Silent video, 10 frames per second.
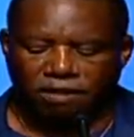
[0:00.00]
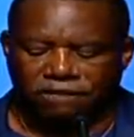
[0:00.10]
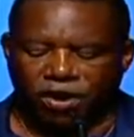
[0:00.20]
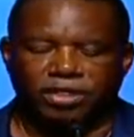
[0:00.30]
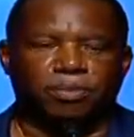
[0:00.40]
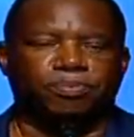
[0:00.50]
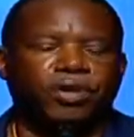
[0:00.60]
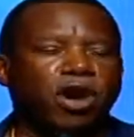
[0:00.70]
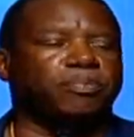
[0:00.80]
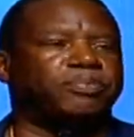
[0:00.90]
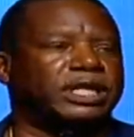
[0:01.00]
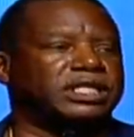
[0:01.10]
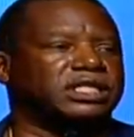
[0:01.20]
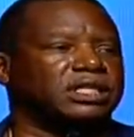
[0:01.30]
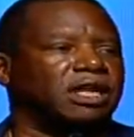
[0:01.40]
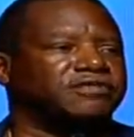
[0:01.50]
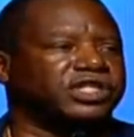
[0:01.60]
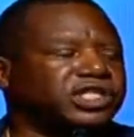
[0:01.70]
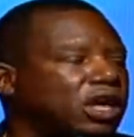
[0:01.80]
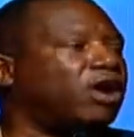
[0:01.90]
for the purpose of
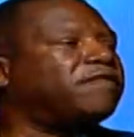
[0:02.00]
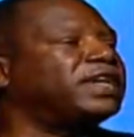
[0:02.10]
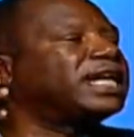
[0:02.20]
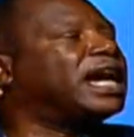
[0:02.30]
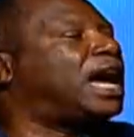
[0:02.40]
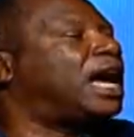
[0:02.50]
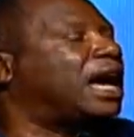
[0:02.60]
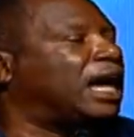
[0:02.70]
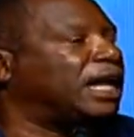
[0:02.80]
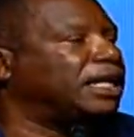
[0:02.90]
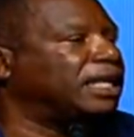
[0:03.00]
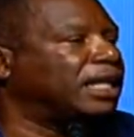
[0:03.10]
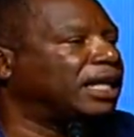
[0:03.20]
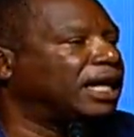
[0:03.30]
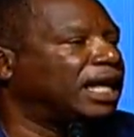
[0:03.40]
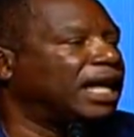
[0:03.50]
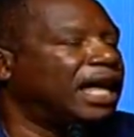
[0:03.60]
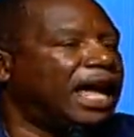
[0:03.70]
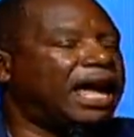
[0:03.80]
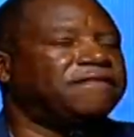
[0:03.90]
serving God
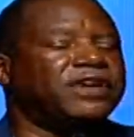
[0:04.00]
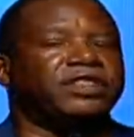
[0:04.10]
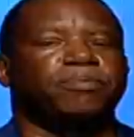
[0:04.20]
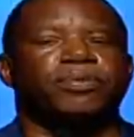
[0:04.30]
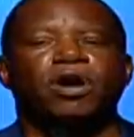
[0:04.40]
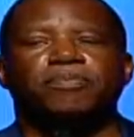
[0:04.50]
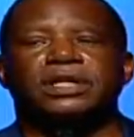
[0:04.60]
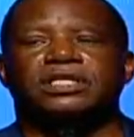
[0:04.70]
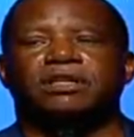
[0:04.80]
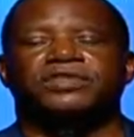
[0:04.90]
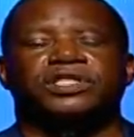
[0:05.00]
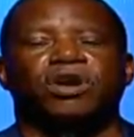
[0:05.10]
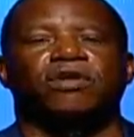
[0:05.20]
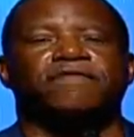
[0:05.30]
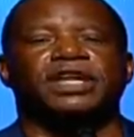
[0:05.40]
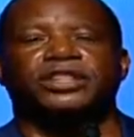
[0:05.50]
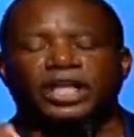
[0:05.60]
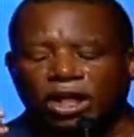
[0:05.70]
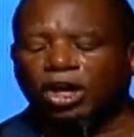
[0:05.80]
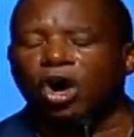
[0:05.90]
and for the purpose of serving
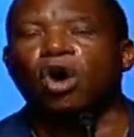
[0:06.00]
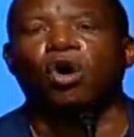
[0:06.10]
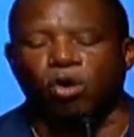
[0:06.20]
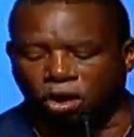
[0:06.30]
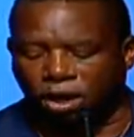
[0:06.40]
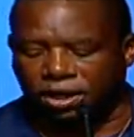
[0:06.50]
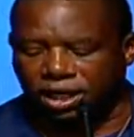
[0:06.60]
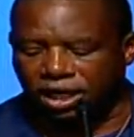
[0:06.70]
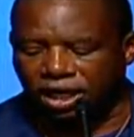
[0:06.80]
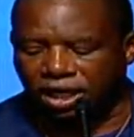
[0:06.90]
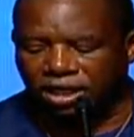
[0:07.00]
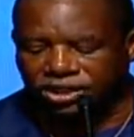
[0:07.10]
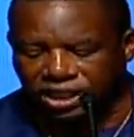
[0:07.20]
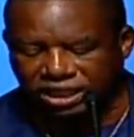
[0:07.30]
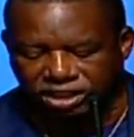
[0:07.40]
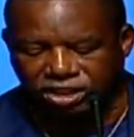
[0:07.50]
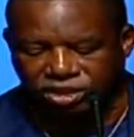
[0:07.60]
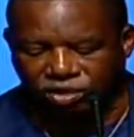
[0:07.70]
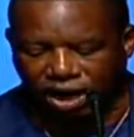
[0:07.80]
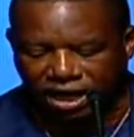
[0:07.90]
the Lord
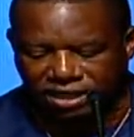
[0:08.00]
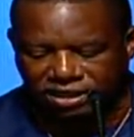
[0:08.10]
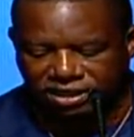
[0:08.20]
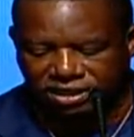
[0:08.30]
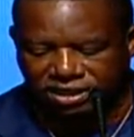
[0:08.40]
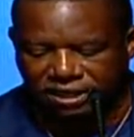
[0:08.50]
Jesus Christ.